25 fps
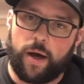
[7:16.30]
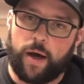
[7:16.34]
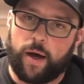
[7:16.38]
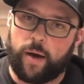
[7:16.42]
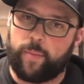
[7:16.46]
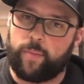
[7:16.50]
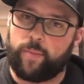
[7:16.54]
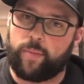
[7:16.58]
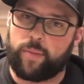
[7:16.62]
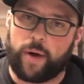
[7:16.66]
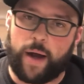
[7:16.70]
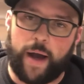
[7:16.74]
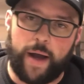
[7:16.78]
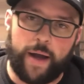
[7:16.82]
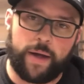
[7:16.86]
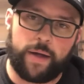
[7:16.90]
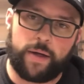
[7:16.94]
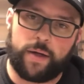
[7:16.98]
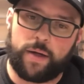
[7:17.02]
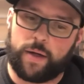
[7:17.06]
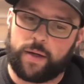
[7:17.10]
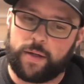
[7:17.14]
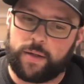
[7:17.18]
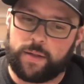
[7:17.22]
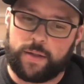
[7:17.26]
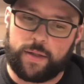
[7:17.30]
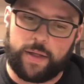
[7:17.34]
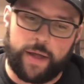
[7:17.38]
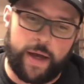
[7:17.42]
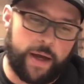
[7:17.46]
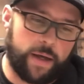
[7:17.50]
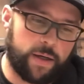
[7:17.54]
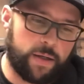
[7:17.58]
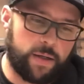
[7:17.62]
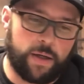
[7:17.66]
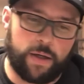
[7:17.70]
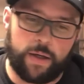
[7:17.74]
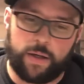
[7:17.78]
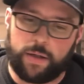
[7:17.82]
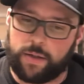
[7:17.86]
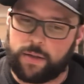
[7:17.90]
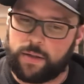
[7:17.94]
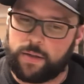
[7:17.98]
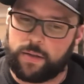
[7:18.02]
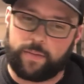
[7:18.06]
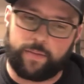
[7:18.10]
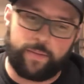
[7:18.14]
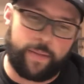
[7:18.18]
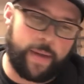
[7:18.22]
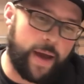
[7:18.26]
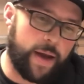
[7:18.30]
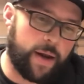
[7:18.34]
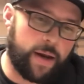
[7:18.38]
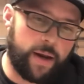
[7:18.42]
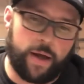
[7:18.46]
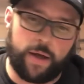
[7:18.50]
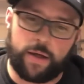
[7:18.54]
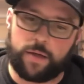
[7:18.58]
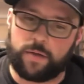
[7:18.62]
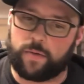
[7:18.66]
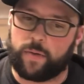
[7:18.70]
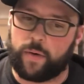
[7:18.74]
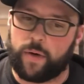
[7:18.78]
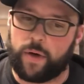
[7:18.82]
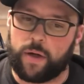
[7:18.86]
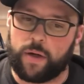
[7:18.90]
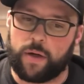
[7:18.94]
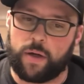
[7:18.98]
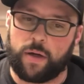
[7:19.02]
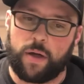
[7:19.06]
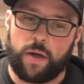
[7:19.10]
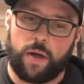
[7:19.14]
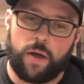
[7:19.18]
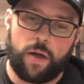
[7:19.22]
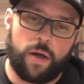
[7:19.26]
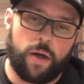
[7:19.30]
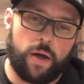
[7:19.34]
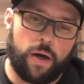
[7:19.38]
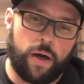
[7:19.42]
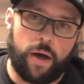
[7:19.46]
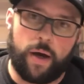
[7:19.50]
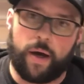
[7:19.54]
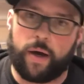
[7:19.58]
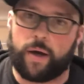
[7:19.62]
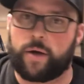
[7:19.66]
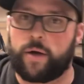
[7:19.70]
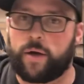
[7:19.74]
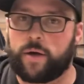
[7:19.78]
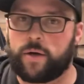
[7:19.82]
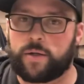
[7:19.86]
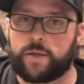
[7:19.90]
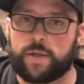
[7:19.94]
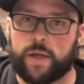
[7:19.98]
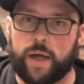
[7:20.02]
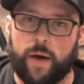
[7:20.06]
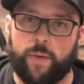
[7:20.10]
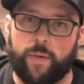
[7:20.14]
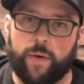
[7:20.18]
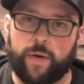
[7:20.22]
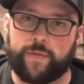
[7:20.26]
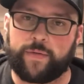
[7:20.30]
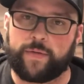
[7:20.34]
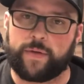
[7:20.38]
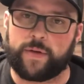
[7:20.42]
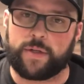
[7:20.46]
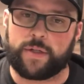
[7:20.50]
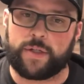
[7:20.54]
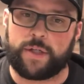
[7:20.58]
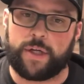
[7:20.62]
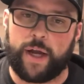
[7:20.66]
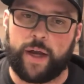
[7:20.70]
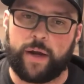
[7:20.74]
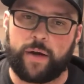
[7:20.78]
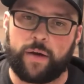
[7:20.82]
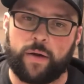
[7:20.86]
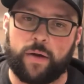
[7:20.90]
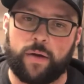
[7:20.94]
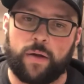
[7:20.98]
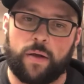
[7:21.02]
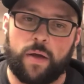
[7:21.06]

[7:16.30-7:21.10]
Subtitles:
Brian does, Zach does, Matt has one. Kurt's got one for his channel.